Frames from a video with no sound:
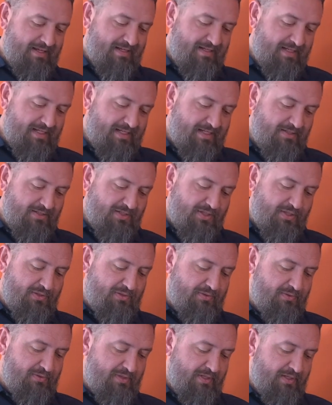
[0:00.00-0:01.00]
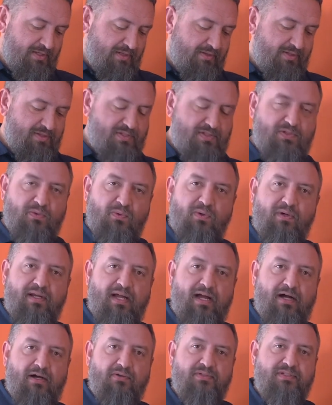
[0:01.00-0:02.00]
into the
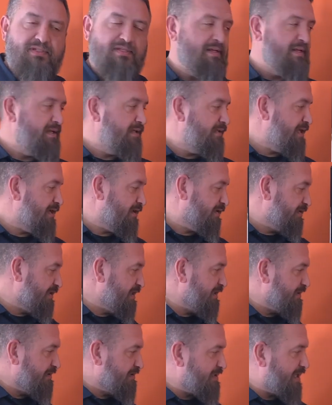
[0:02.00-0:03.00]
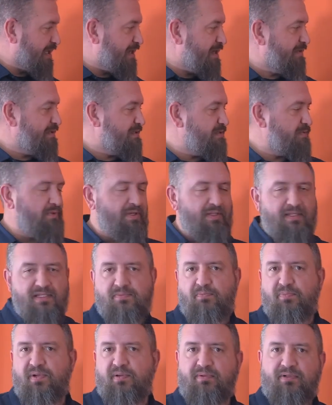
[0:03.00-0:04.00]
storehouse. Now, it, tithe is one of these
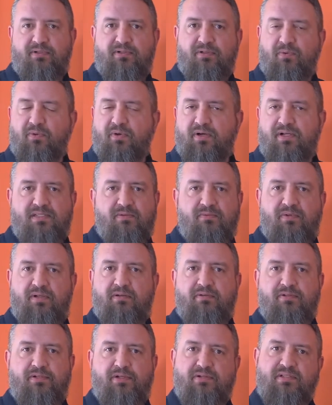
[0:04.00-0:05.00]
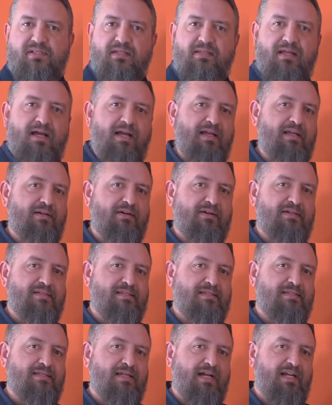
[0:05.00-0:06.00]
biblical words that we don't use a lot in our
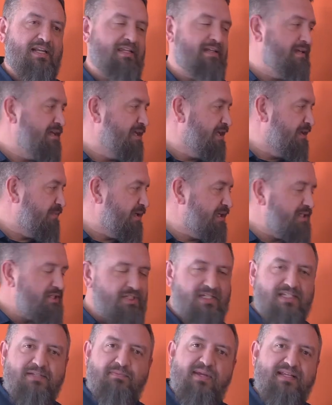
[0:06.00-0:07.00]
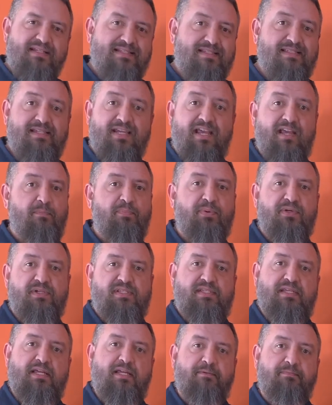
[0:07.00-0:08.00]
society, but it just means
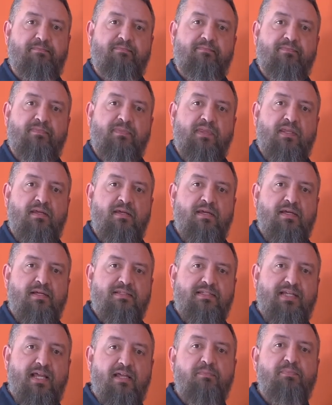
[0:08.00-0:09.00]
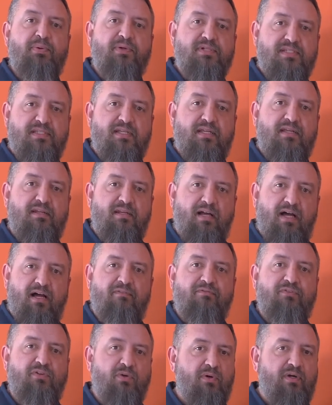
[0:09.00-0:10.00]
10%. 10%
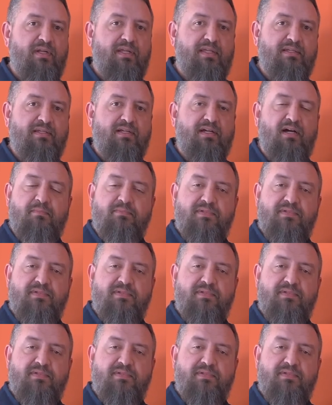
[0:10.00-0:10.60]
of your income,